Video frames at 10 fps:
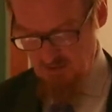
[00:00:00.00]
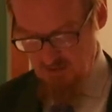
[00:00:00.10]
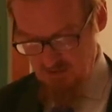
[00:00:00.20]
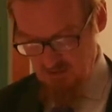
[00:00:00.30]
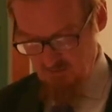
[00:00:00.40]

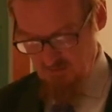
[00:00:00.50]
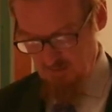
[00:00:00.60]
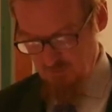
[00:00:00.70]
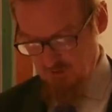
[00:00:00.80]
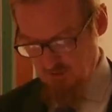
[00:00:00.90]
into the
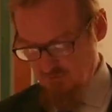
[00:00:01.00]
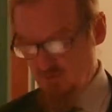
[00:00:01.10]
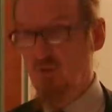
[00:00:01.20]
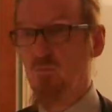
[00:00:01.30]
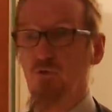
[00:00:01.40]
fabric of
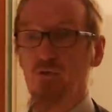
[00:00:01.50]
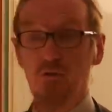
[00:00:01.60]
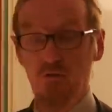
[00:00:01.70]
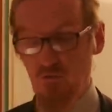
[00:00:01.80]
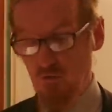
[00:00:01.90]
Timurid
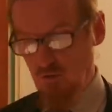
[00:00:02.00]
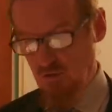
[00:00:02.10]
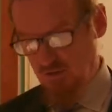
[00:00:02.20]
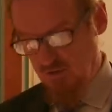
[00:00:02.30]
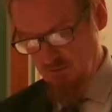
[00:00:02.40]

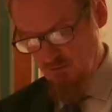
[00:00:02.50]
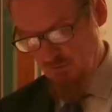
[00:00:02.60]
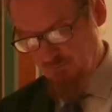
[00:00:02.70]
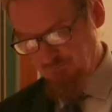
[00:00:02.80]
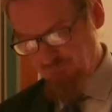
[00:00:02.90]
scholarly culture.